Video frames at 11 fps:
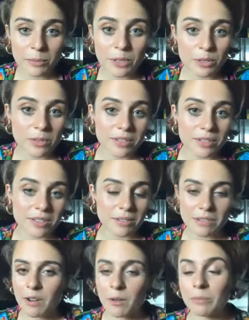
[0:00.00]
which was,
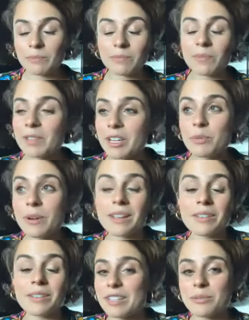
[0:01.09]
you know, that's what
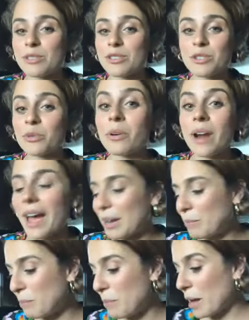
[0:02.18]
the store
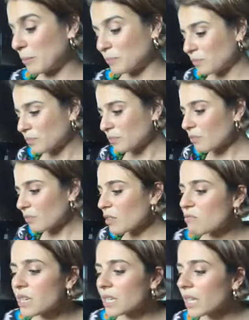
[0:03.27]
had. But
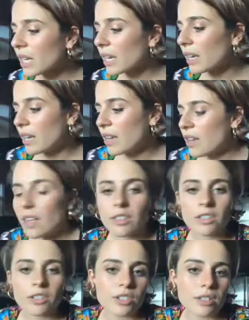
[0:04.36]
really,
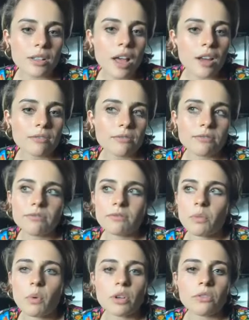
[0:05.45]
there's just a lot of
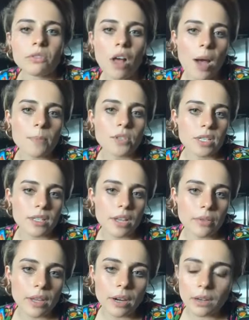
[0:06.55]
wonderful options
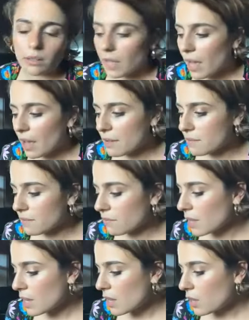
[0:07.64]
out there.
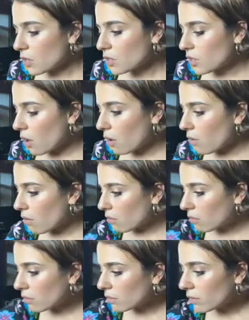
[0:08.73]
So
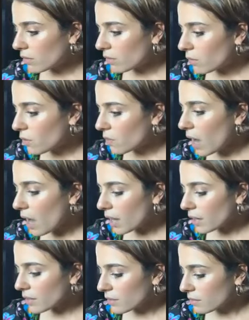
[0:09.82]
you've got